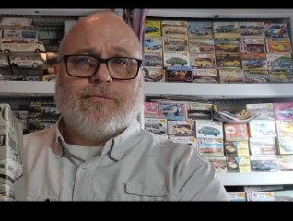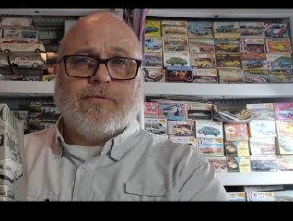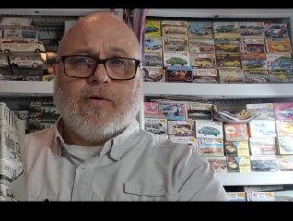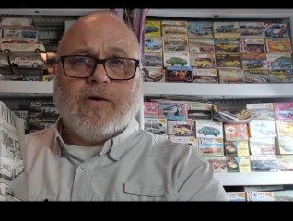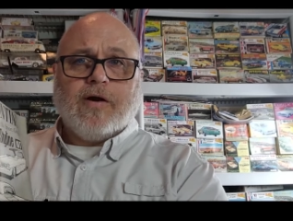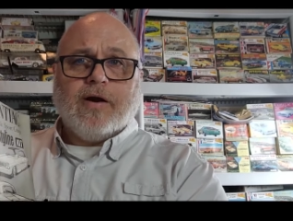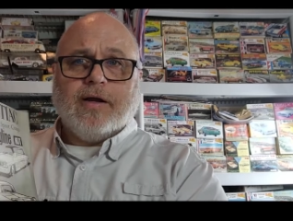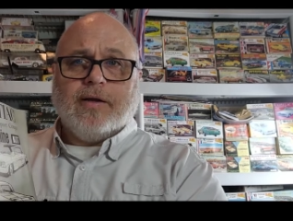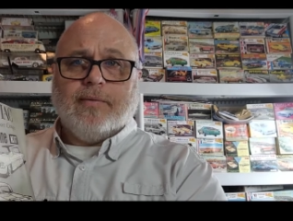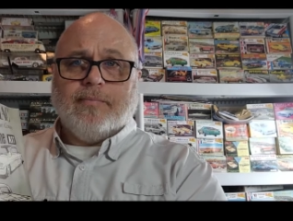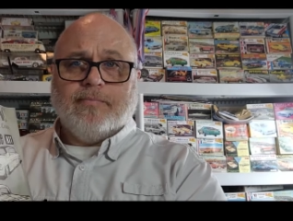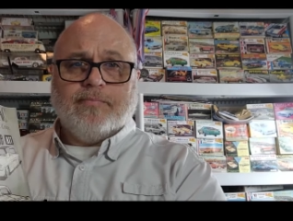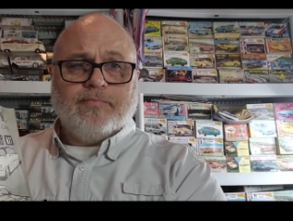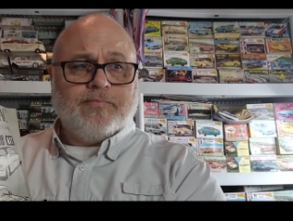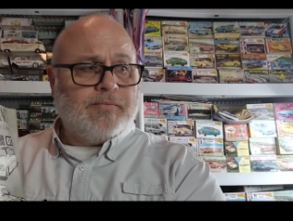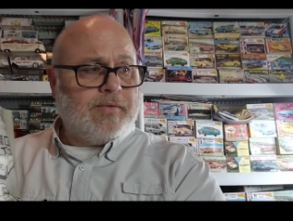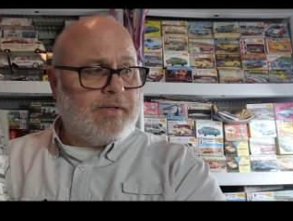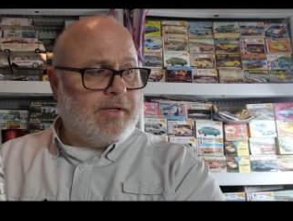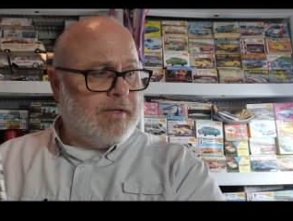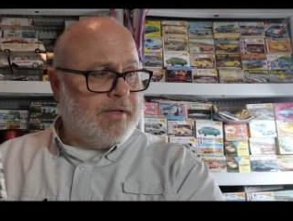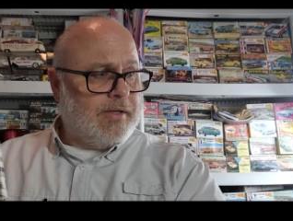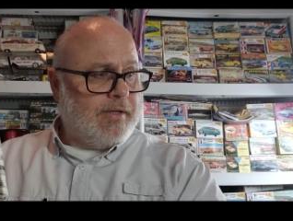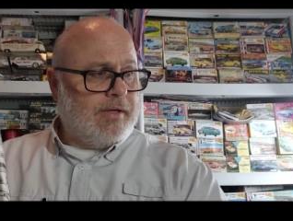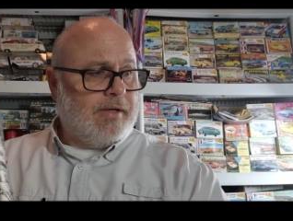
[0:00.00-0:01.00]
frame.
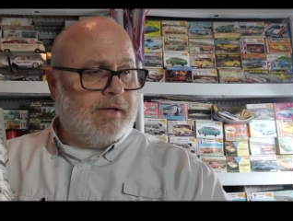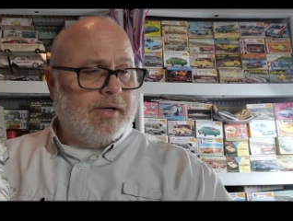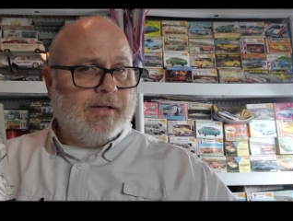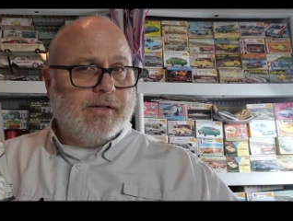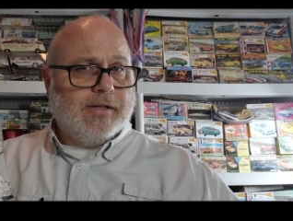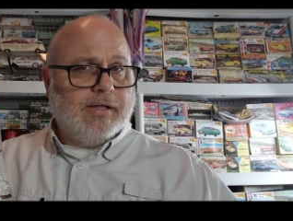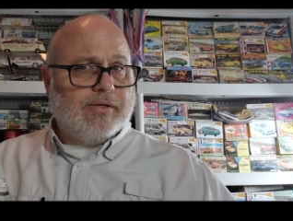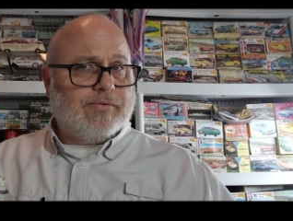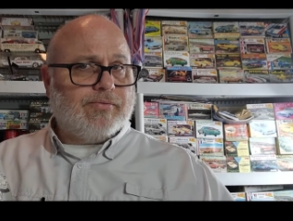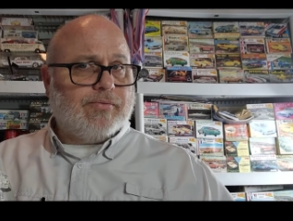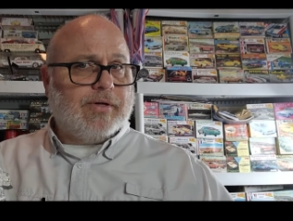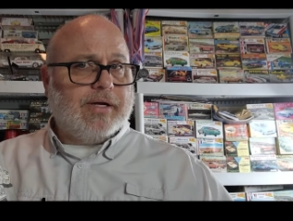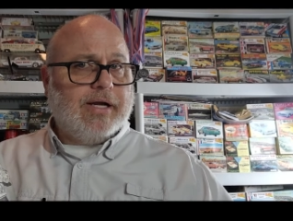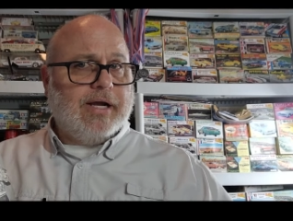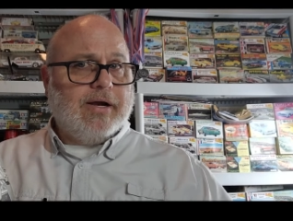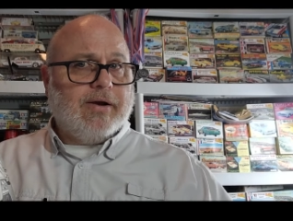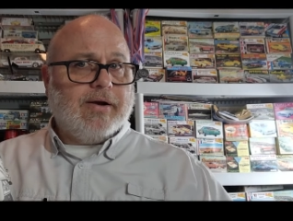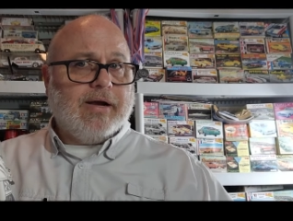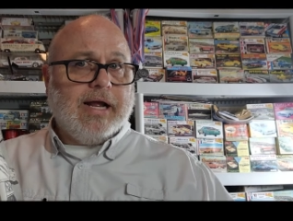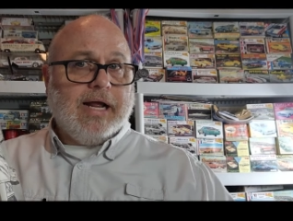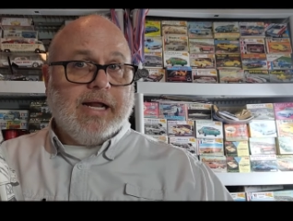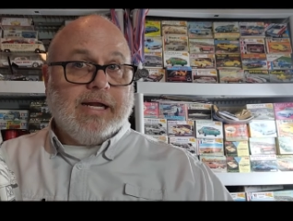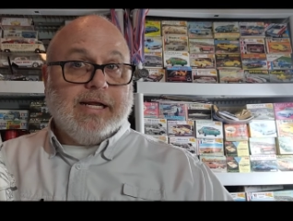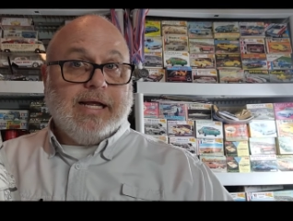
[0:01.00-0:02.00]
This one
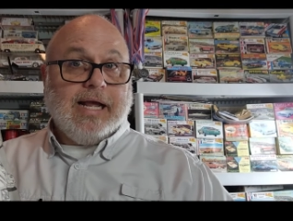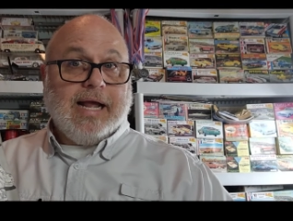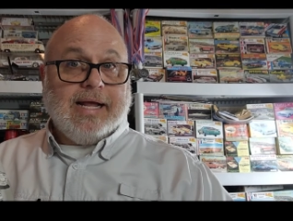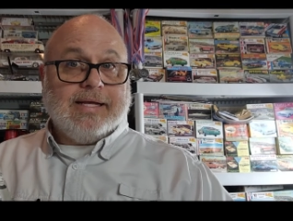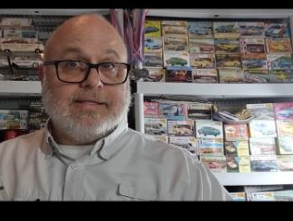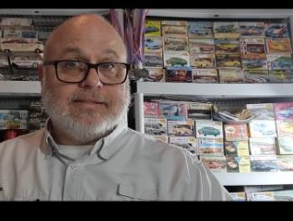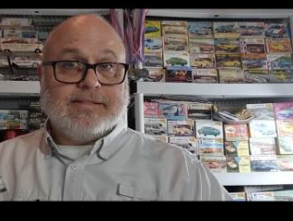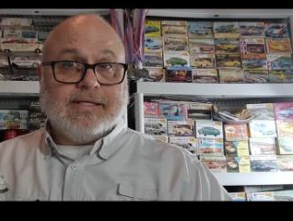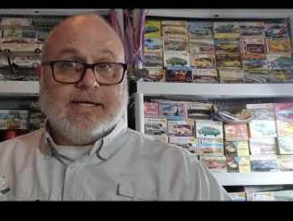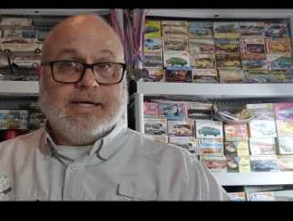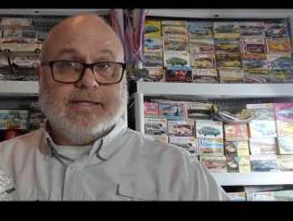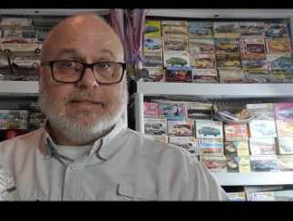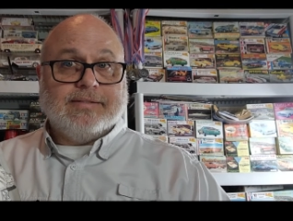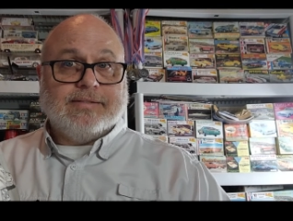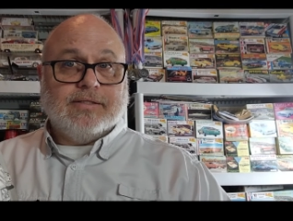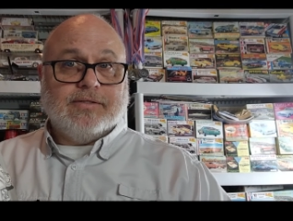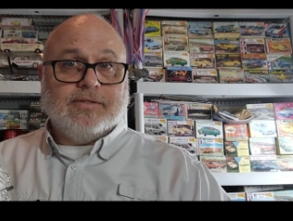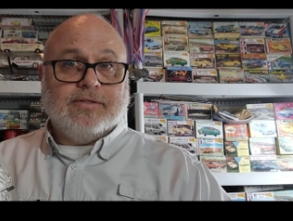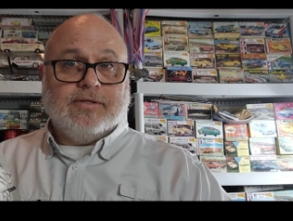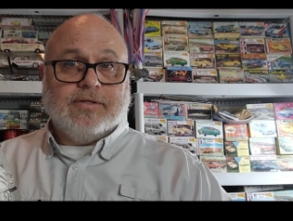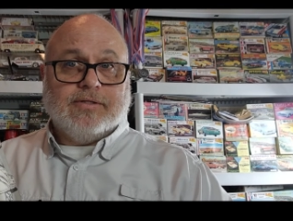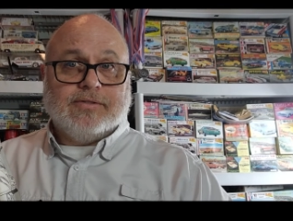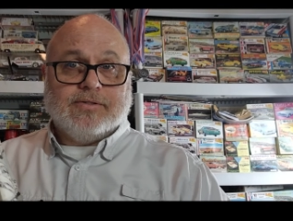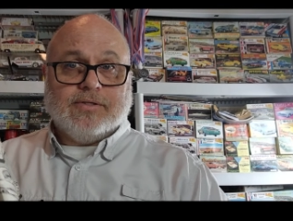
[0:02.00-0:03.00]
here had gas tanks,
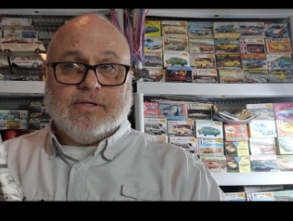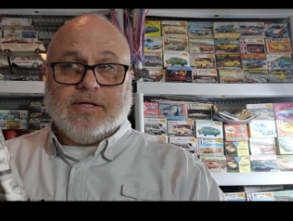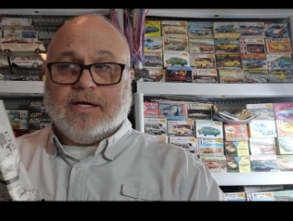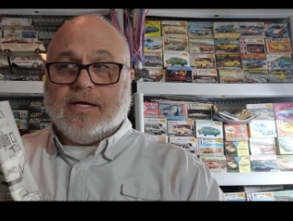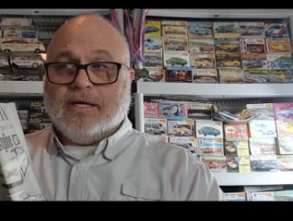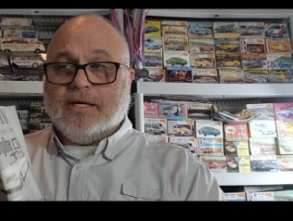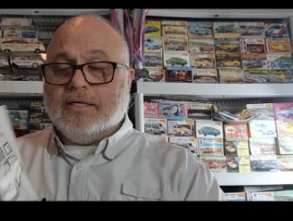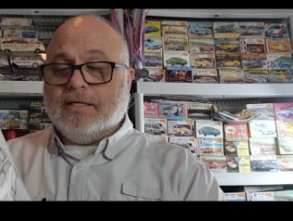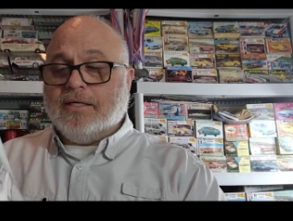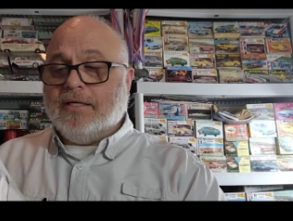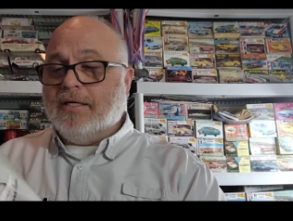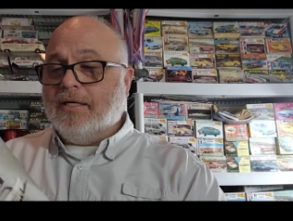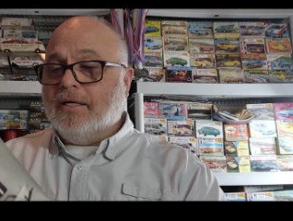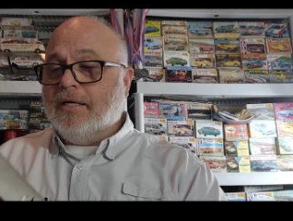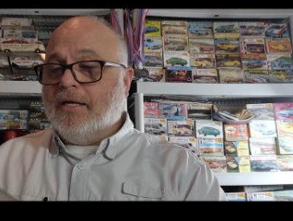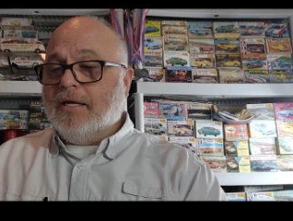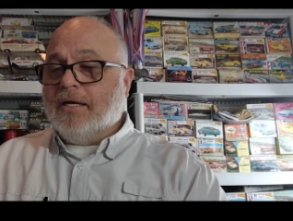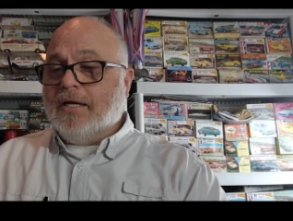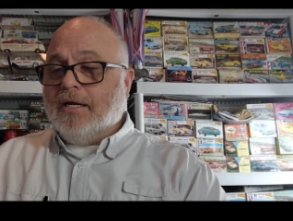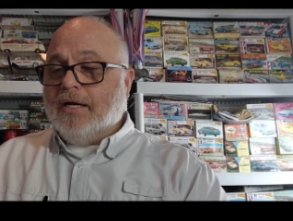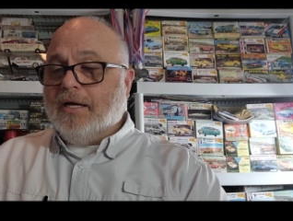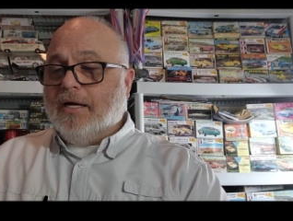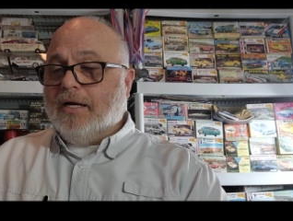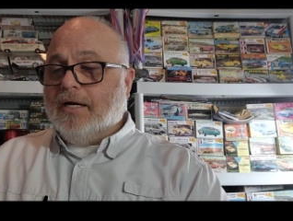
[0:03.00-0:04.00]
it looks like,
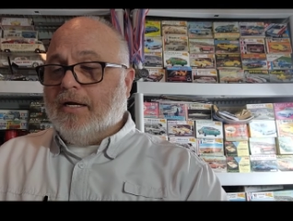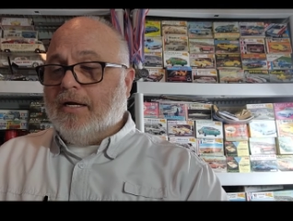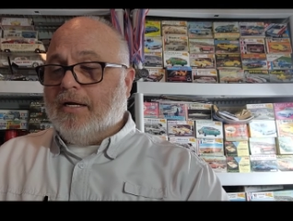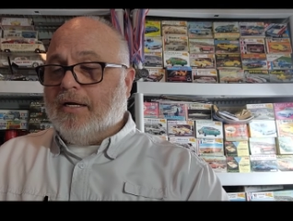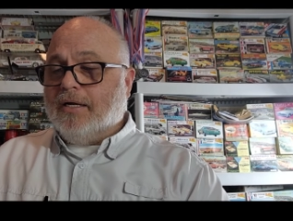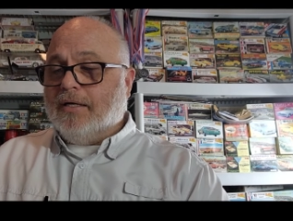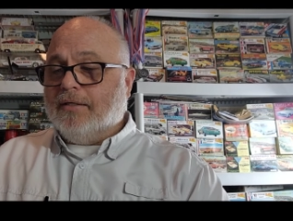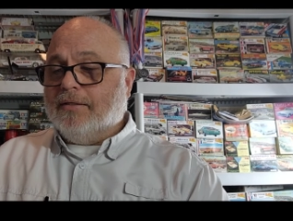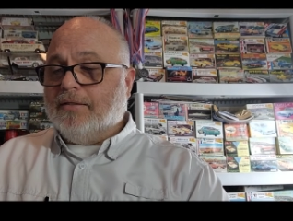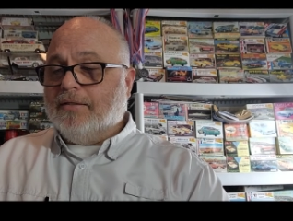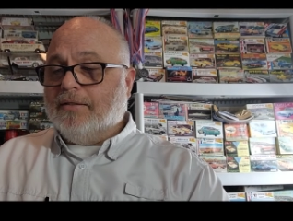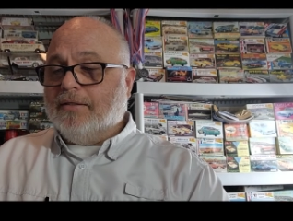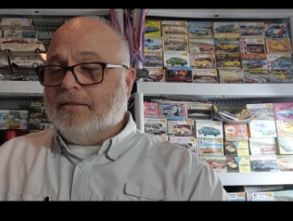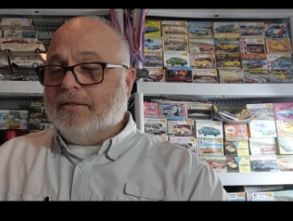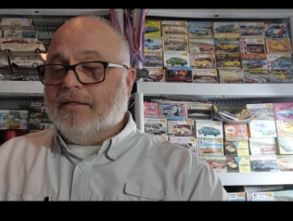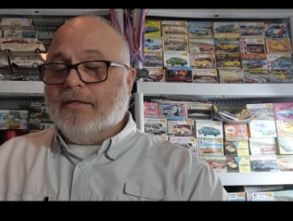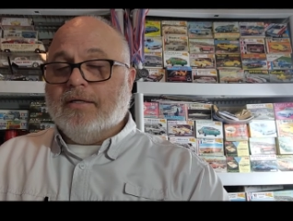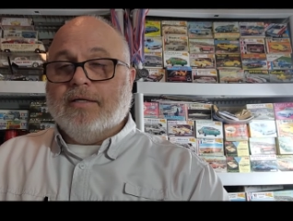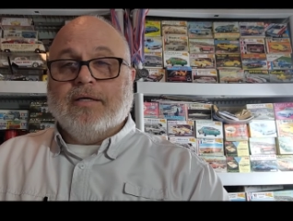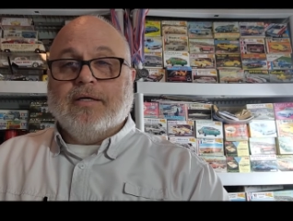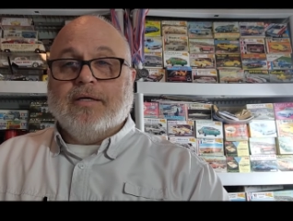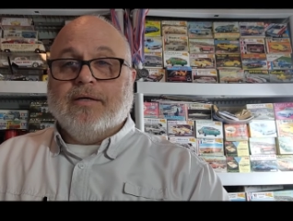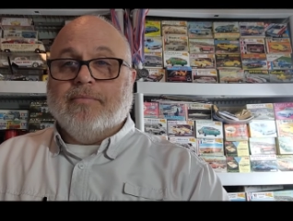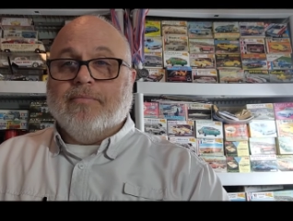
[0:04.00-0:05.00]

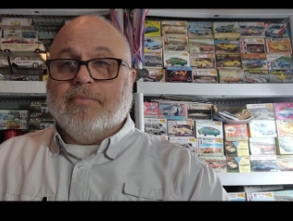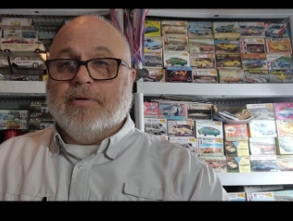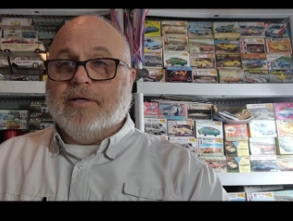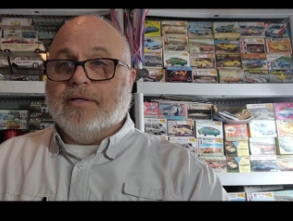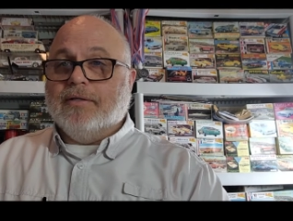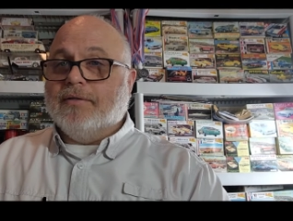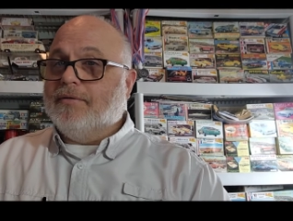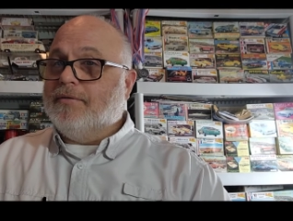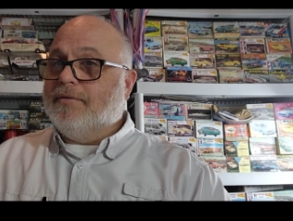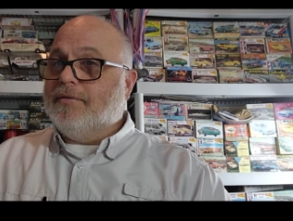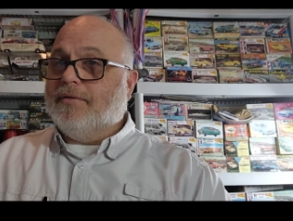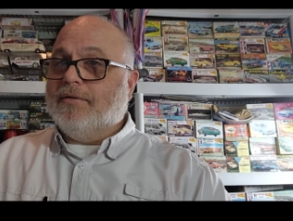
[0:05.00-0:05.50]
but